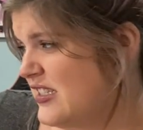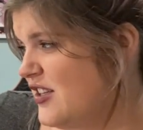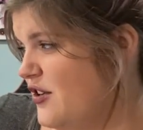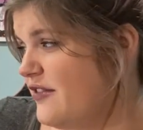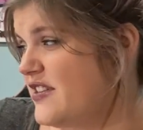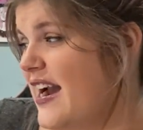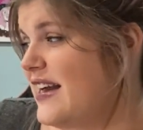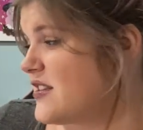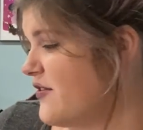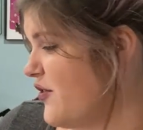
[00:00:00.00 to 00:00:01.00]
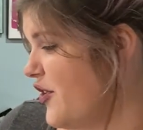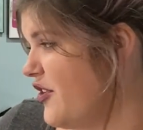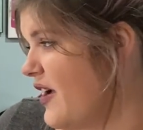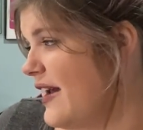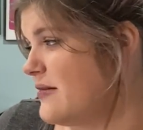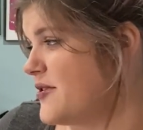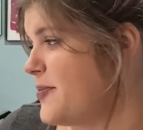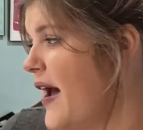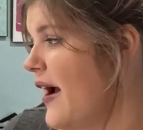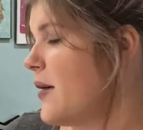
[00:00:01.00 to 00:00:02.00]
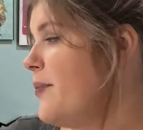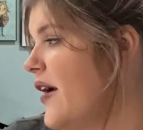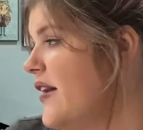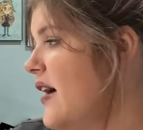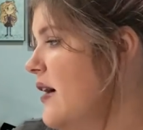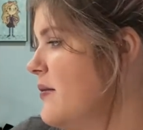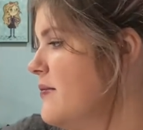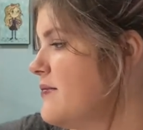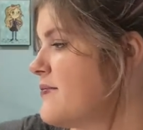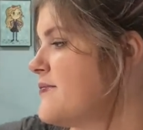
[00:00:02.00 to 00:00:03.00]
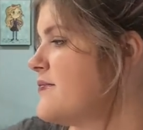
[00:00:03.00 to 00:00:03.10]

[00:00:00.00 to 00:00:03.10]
You have to ask for your items back, but um,